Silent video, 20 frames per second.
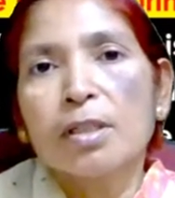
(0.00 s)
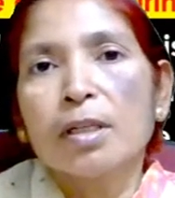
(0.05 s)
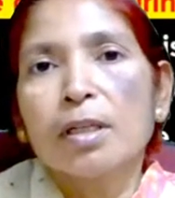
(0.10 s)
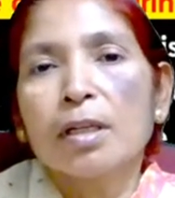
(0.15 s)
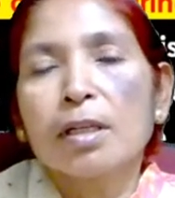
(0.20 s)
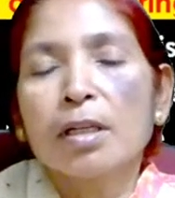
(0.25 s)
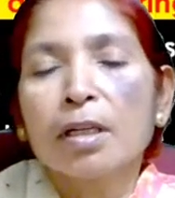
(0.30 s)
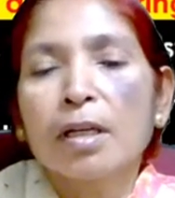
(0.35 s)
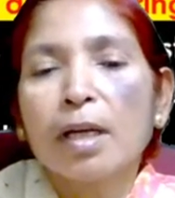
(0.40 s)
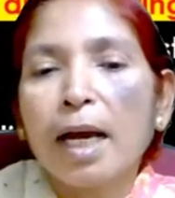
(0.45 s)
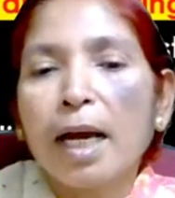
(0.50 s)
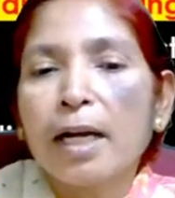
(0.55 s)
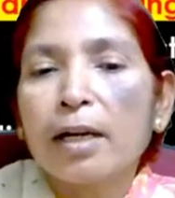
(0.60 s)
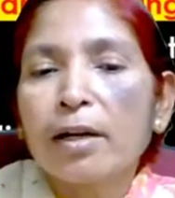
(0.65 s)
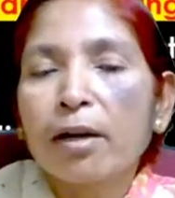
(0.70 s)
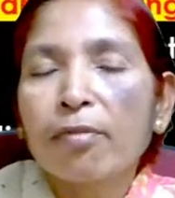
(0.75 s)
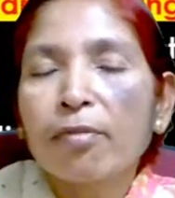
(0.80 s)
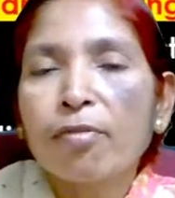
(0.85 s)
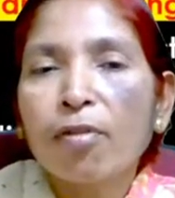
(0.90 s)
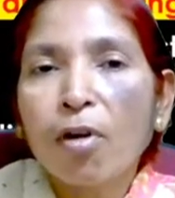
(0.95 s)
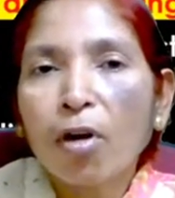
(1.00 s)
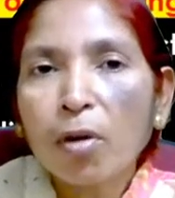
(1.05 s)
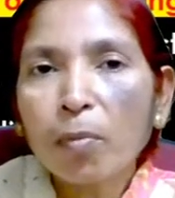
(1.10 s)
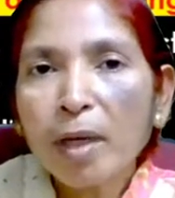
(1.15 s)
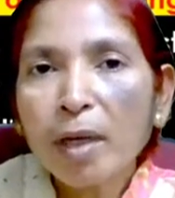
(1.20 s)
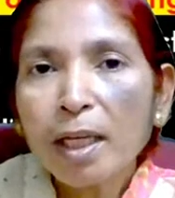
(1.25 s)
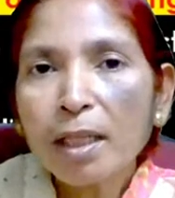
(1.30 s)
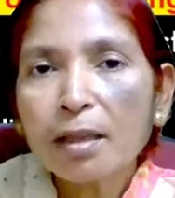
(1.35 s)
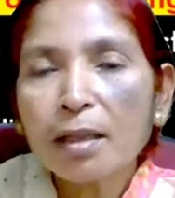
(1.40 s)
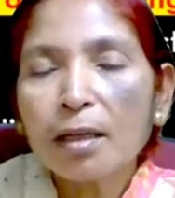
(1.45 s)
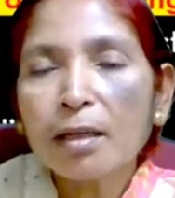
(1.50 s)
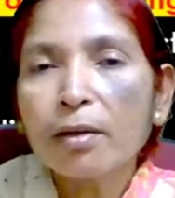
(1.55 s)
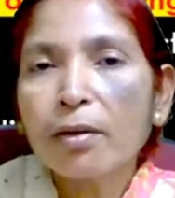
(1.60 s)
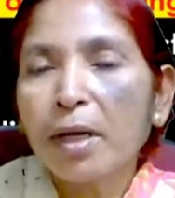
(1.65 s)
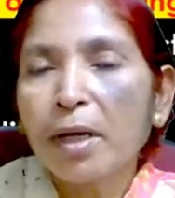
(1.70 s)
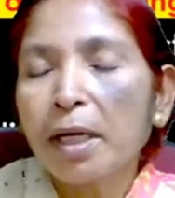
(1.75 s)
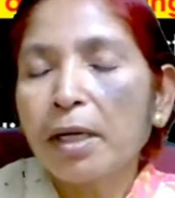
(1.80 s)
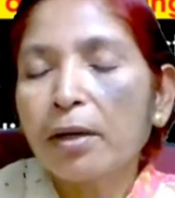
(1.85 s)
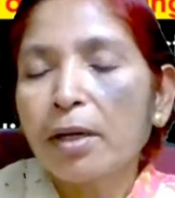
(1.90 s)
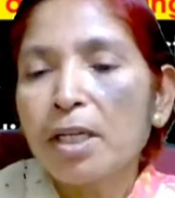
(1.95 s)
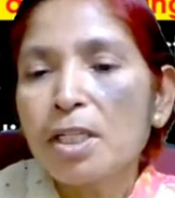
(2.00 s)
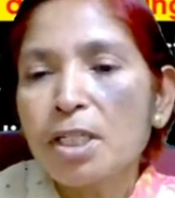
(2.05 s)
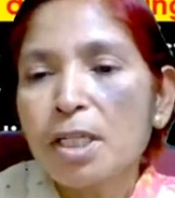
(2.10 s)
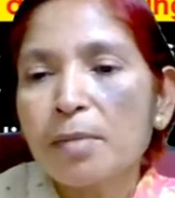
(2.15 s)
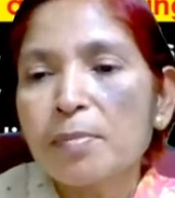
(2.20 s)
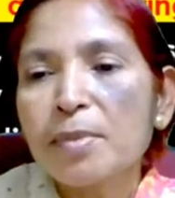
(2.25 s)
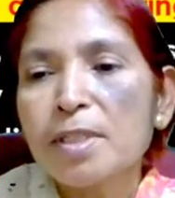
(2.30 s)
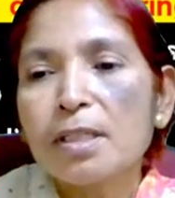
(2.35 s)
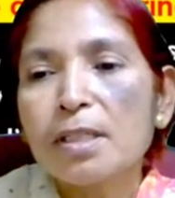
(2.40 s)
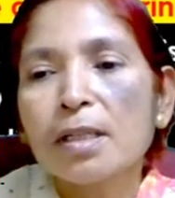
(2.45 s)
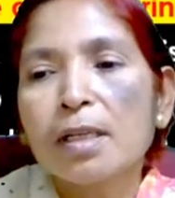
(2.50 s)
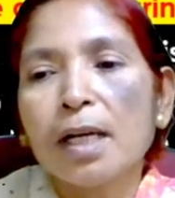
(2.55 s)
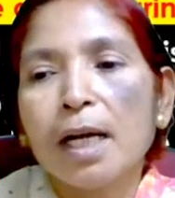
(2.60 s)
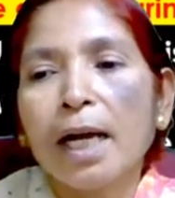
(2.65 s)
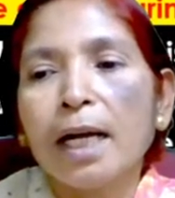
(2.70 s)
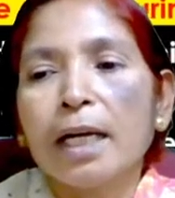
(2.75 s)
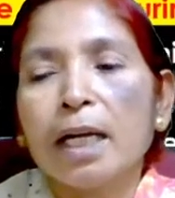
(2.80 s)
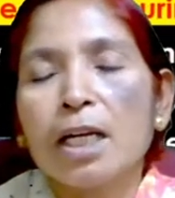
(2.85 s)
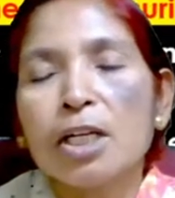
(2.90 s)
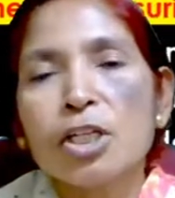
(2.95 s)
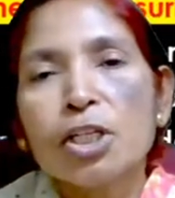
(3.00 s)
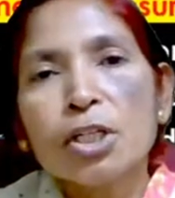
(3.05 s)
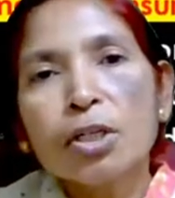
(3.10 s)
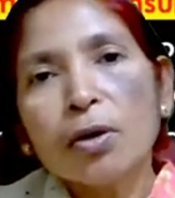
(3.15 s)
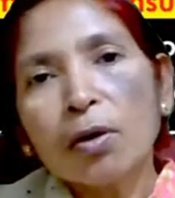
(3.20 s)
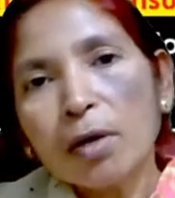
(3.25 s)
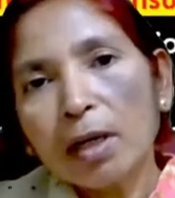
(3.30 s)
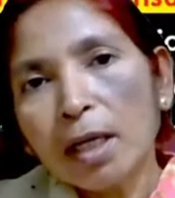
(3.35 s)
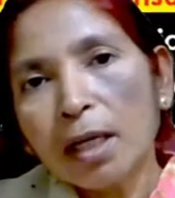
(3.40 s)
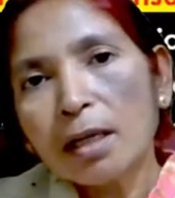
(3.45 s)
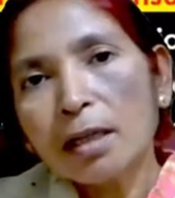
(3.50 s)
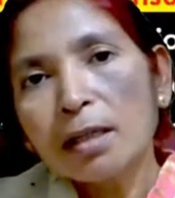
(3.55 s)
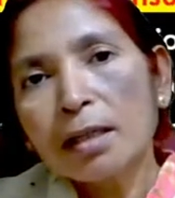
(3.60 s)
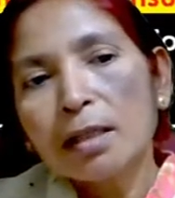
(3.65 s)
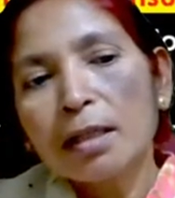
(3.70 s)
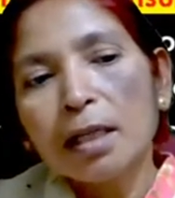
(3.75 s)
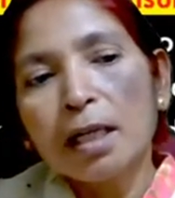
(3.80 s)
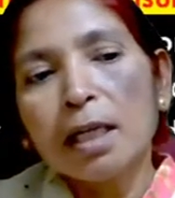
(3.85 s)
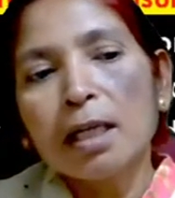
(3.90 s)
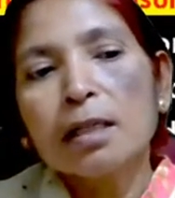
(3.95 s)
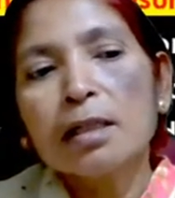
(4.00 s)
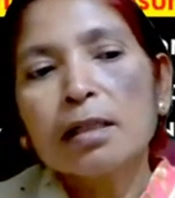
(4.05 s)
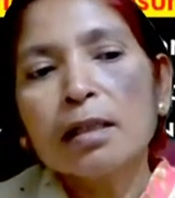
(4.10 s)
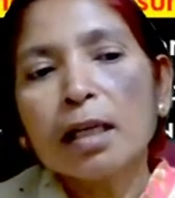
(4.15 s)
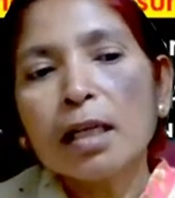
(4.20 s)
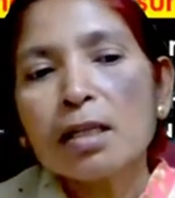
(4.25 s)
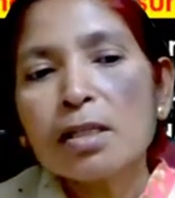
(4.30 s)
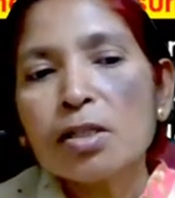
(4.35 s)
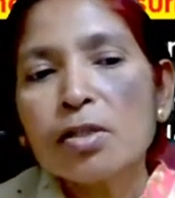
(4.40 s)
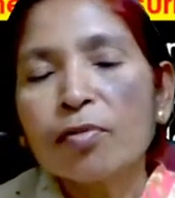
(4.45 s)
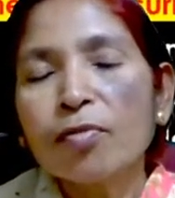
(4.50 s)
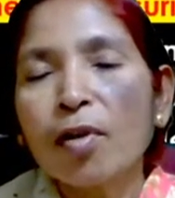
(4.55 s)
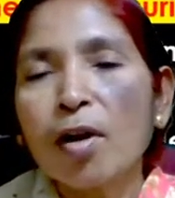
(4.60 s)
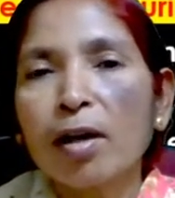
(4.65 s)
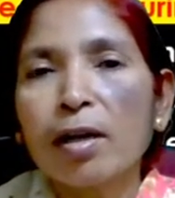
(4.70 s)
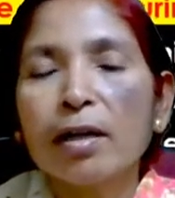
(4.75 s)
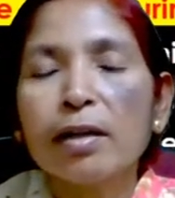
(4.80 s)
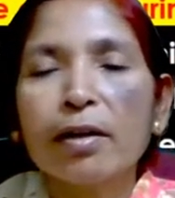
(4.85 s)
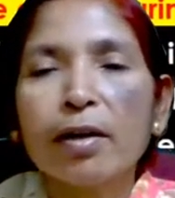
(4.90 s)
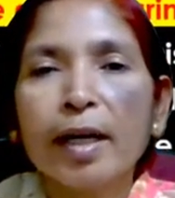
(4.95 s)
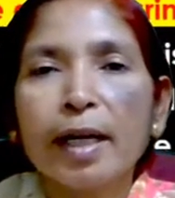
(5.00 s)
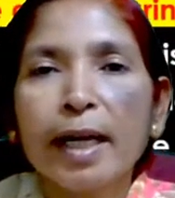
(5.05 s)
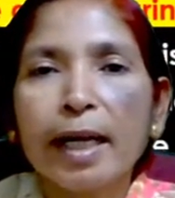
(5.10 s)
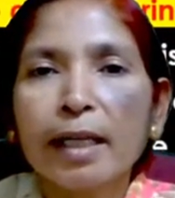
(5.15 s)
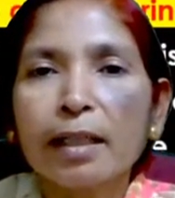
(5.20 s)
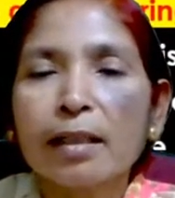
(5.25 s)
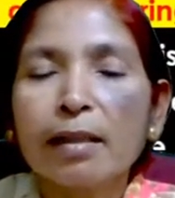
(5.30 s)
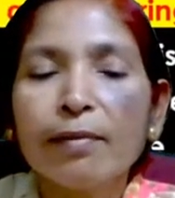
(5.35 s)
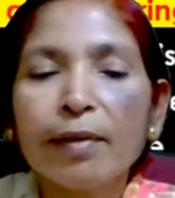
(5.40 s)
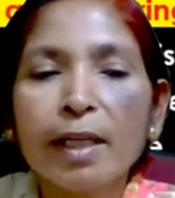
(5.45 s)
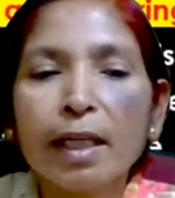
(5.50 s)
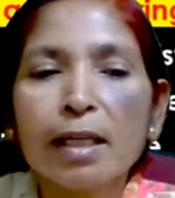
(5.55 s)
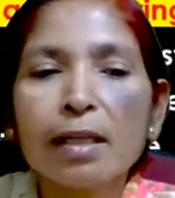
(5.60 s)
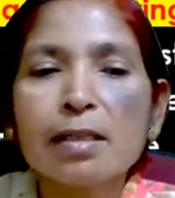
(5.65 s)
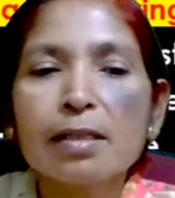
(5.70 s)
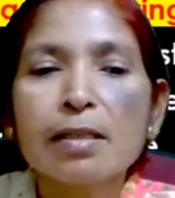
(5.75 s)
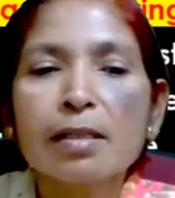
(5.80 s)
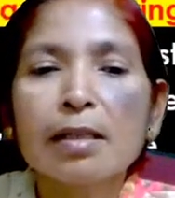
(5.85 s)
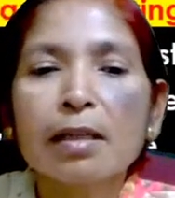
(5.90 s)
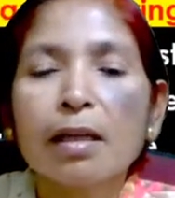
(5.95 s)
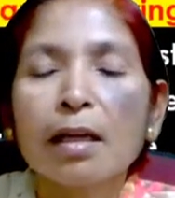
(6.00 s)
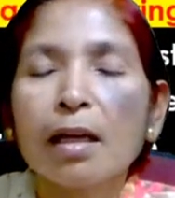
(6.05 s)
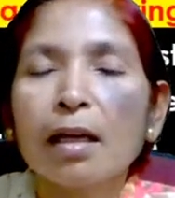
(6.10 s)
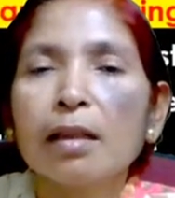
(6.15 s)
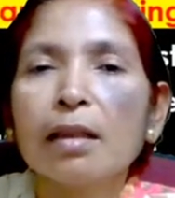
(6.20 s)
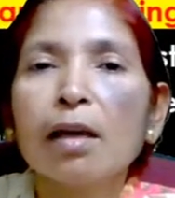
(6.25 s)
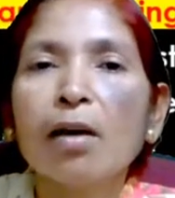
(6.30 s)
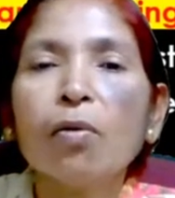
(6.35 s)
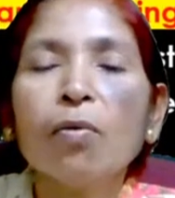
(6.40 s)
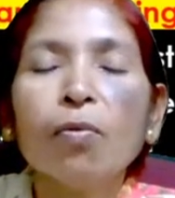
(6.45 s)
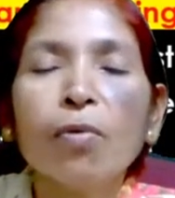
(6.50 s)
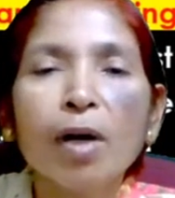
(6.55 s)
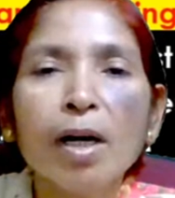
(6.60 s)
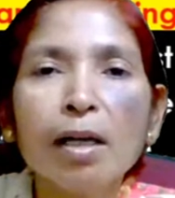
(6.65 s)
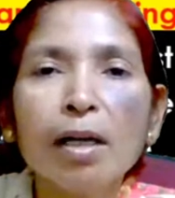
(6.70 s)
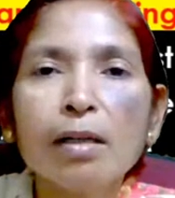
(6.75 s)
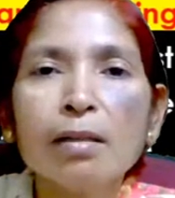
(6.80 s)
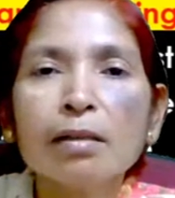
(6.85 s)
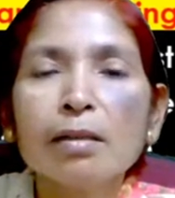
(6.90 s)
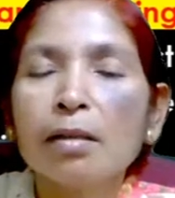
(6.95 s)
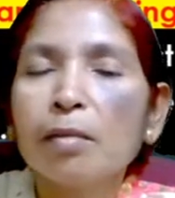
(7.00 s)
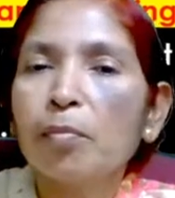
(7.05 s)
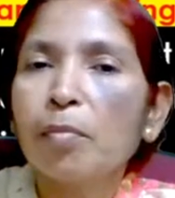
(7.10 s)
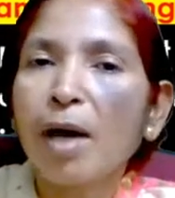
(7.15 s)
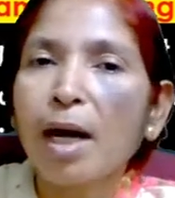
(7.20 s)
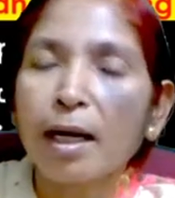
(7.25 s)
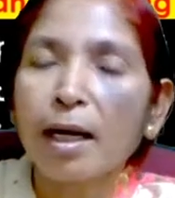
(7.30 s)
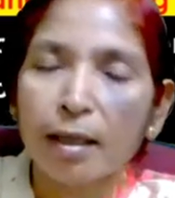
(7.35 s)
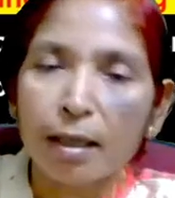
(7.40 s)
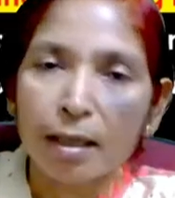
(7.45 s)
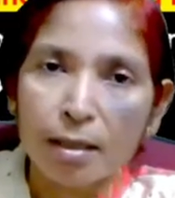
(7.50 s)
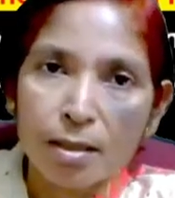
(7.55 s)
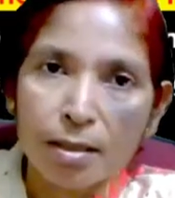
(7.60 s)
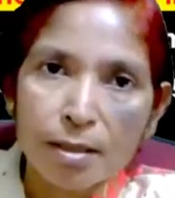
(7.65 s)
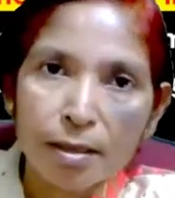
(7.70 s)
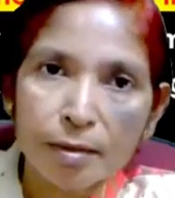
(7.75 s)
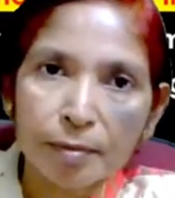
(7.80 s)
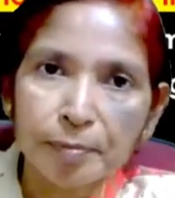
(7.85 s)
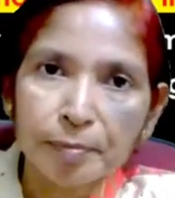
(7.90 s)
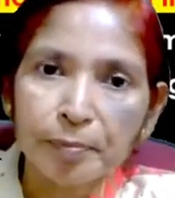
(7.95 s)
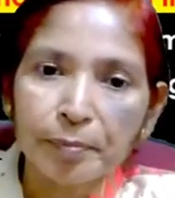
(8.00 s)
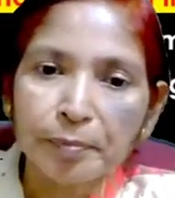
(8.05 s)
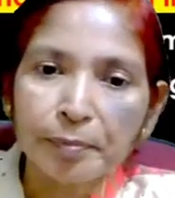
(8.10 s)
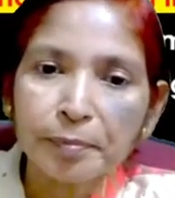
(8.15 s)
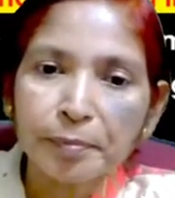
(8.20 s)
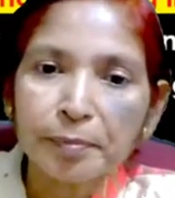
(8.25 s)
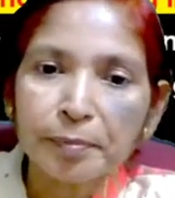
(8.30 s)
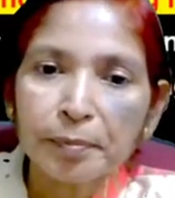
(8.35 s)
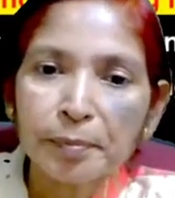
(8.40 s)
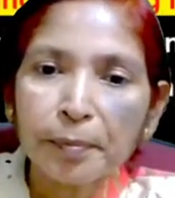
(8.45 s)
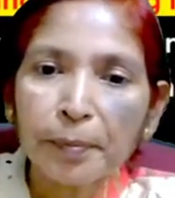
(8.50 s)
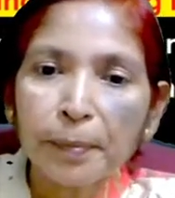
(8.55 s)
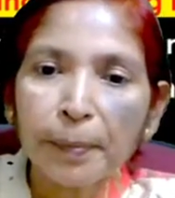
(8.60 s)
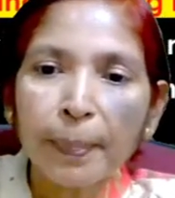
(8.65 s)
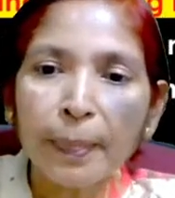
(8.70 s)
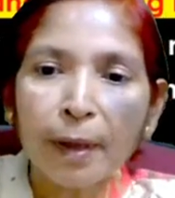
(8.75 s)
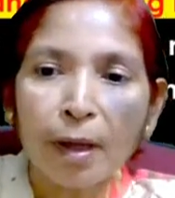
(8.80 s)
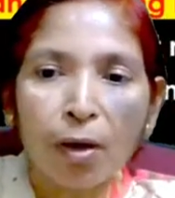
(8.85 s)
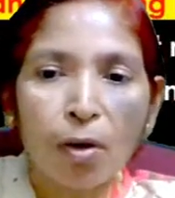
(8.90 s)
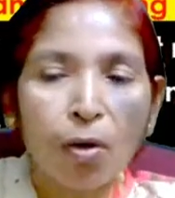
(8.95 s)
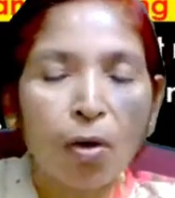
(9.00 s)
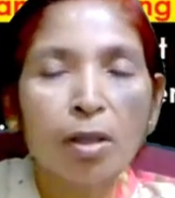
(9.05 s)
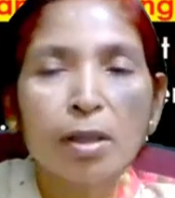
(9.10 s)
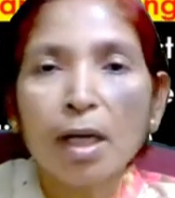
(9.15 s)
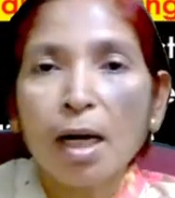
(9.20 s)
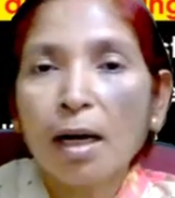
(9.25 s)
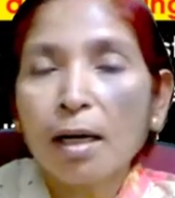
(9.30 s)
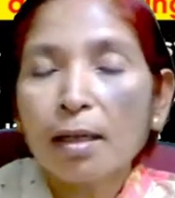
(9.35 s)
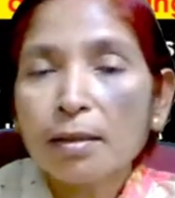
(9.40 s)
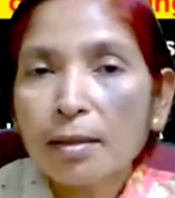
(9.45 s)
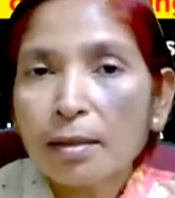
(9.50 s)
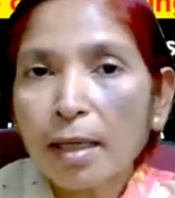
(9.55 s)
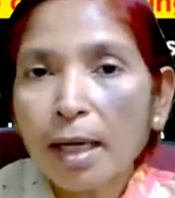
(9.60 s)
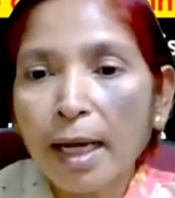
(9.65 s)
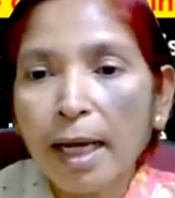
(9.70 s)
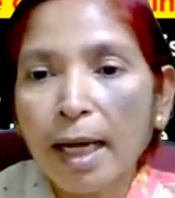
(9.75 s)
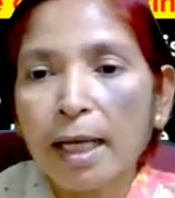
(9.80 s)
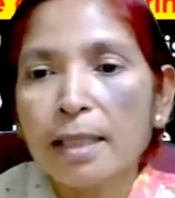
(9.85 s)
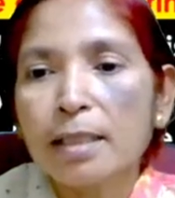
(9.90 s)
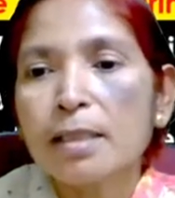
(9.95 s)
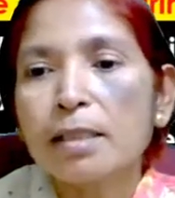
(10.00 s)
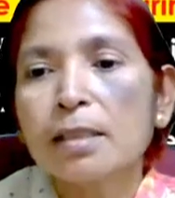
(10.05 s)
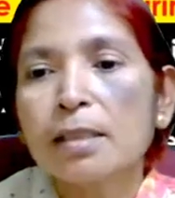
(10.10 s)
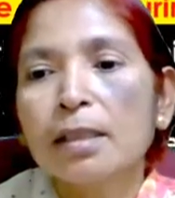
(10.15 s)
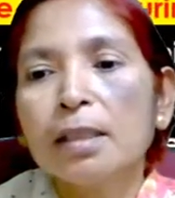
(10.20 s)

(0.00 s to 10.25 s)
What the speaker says: at reforming the trade regimes and ensuring increased foreign trade activities in the world market. On the other hand,